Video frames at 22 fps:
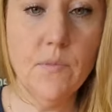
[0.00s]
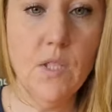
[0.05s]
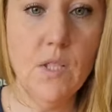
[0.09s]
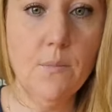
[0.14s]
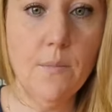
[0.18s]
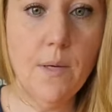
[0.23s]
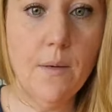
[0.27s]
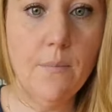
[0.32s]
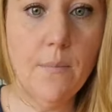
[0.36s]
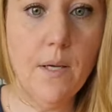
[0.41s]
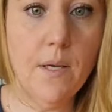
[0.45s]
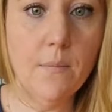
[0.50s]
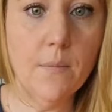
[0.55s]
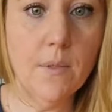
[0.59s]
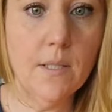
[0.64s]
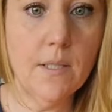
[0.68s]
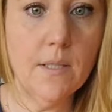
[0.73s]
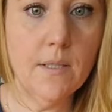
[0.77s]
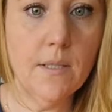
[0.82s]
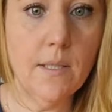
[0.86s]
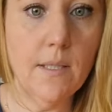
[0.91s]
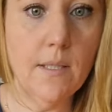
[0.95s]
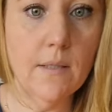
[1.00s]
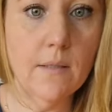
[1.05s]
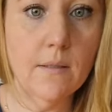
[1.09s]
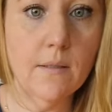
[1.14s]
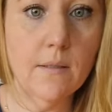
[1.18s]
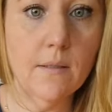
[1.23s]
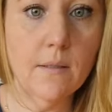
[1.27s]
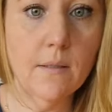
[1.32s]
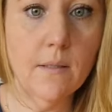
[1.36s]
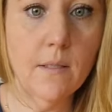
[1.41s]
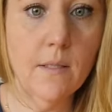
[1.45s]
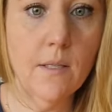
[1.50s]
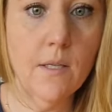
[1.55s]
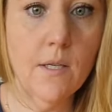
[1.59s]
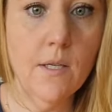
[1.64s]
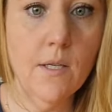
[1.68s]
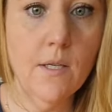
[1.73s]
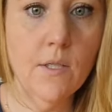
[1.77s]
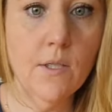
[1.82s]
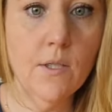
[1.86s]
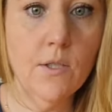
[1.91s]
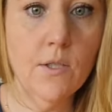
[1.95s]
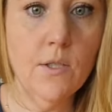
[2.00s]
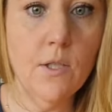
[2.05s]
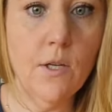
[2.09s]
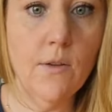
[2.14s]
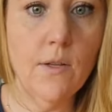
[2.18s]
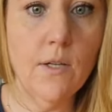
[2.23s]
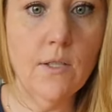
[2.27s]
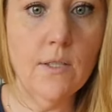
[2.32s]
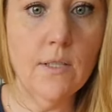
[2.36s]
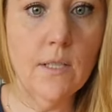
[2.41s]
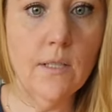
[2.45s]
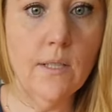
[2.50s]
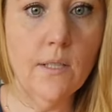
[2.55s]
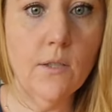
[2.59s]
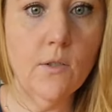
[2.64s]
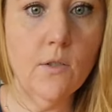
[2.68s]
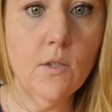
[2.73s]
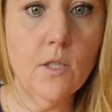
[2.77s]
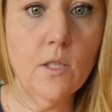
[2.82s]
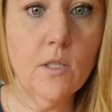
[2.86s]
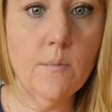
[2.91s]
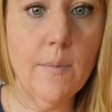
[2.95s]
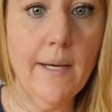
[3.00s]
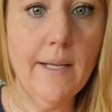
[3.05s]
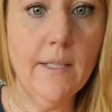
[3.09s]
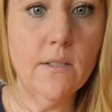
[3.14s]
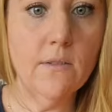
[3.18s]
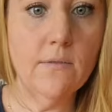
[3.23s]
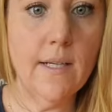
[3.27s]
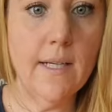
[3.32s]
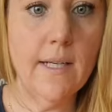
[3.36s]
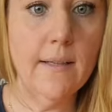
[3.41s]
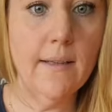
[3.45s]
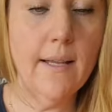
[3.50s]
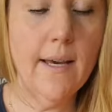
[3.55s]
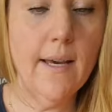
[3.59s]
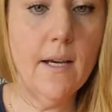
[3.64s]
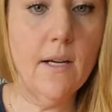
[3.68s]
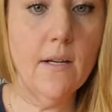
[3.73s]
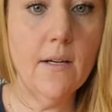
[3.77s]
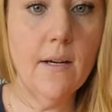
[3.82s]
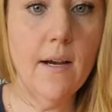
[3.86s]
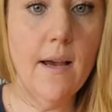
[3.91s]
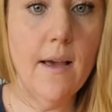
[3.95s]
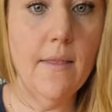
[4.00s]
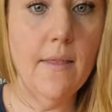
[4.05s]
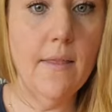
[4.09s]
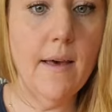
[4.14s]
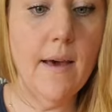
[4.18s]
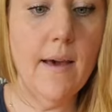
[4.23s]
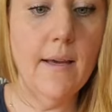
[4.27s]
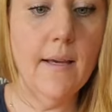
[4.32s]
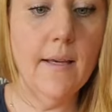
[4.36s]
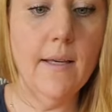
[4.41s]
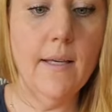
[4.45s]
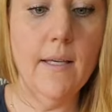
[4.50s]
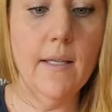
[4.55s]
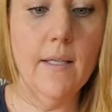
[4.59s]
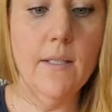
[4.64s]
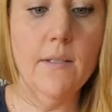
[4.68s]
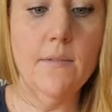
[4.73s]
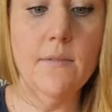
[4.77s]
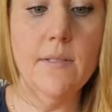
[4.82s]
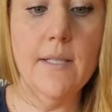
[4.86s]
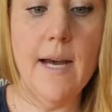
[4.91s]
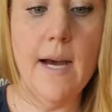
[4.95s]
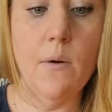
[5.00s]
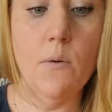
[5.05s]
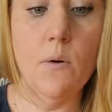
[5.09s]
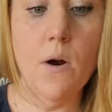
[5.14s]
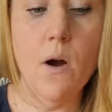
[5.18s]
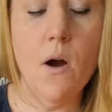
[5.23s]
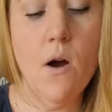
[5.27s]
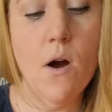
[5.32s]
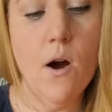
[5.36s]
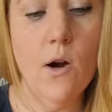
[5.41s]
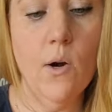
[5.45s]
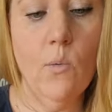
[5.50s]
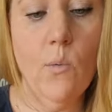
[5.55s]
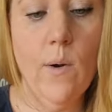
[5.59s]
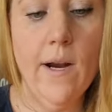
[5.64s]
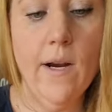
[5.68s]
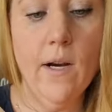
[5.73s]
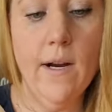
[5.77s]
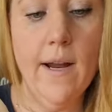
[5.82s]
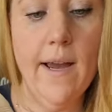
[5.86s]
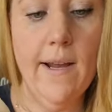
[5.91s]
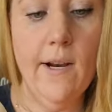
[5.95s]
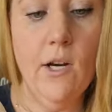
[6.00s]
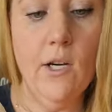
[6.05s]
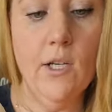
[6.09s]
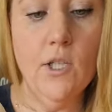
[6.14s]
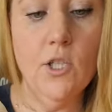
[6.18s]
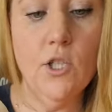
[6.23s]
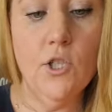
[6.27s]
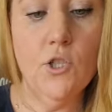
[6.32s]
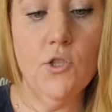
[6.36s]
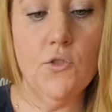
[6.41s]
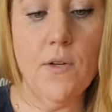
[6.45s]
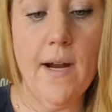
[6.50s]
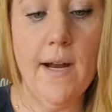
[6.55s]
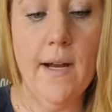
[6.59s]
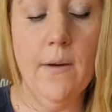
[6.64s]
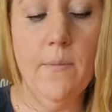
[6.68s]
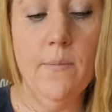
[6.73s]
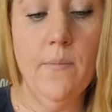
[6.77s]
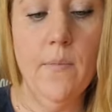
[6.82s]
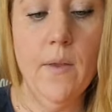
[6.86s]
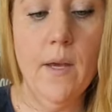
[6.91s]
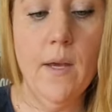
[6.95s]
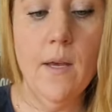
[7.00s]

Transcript: You might be able to see it. So there's a little space right there, and that gives our hardware and our strap